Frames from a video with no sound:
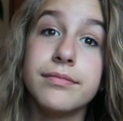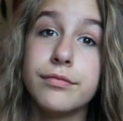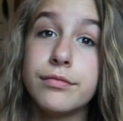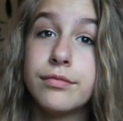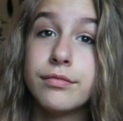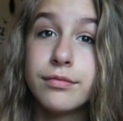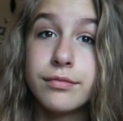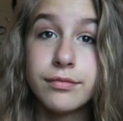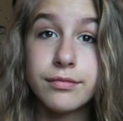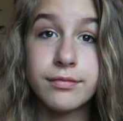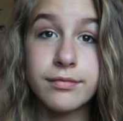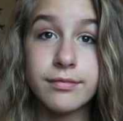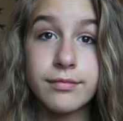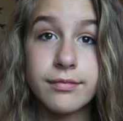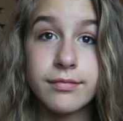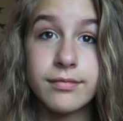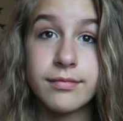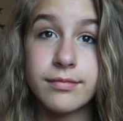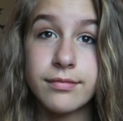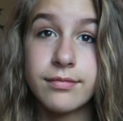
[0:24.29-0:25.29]

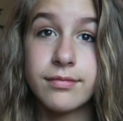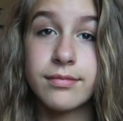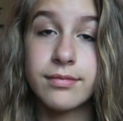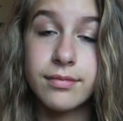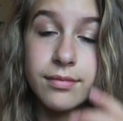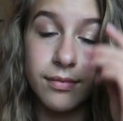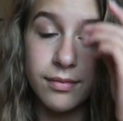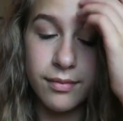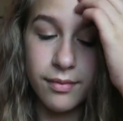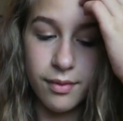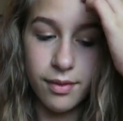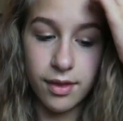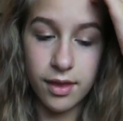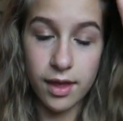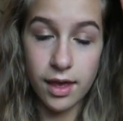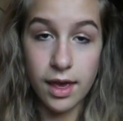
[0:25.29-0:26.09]
(silence)